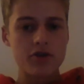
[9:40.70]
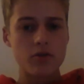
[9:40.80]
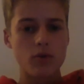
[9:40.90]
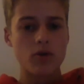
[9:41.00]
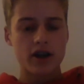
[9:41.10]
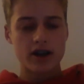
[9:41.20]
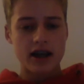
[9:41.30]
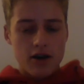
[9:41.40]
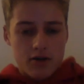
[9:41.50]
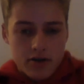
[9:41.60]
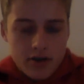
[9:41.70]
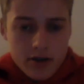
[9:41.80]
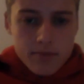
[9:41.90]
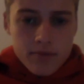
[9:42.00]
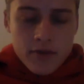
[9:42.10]
you were walking down
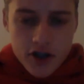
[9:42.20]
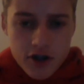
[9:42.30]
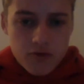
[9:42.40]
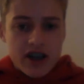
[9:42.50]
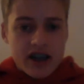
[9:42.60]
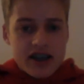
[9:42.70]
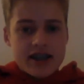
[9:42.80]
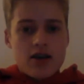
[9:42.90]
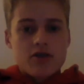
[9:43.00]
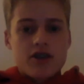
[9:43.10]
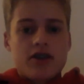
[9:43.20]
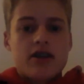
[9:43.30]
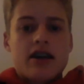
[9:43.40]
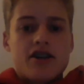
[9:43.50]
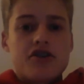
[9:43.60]
to the ring in Saudi,
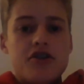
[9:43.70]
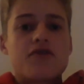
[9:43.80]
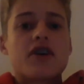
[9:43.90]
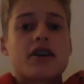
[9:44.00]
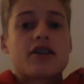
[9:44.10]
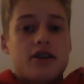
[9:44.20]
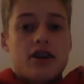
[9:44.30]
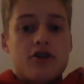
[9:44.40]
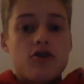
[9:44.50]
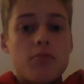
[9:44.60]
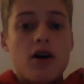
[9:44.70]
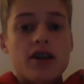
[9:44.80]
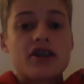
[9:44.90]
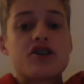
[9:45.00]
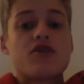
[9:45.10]
did you think, in your mind,
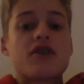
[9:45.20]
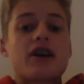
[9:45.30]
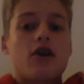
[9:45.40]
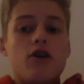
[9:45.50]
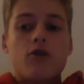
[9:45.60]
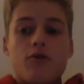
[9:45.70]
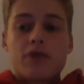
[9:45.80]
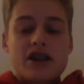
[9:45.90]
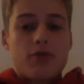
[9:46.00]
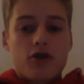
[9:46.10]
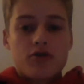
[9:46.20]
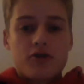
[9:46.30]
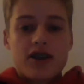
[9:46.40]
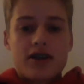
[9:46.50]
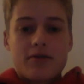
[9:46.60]
oh, he's bottled
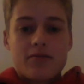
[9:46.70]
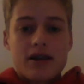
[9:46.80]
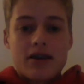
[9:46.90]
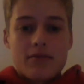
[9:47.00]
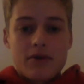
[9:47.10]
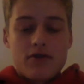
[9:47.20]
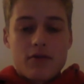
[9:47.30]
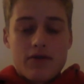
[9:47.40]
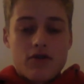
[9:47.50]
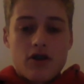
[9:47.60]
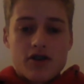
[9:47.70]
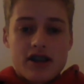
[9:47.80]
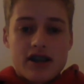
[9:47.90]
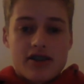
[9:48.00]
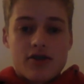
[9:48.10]
it, we've lost
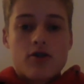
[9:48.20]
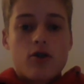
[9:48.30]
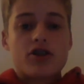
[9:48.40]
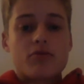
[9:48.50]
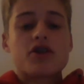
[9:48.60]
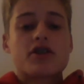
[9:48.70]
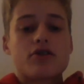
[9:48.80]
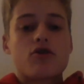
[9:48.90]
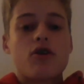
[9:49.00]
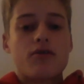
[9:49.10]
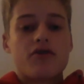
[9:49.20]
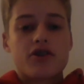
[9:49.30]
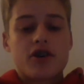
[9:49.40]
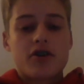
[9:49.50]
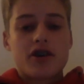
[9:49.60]
this? Or were you still
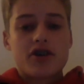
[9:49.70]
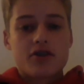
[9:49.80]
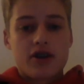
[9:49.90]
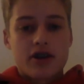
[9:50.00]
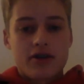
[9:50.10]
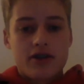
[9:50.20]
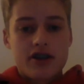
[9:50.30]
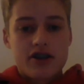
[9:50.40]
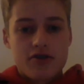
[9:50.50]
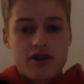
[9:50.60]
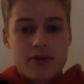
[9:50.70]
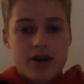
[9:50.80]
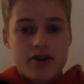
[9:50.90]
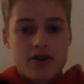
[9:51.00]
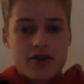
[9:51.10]
confident going into the ring, into the rematch?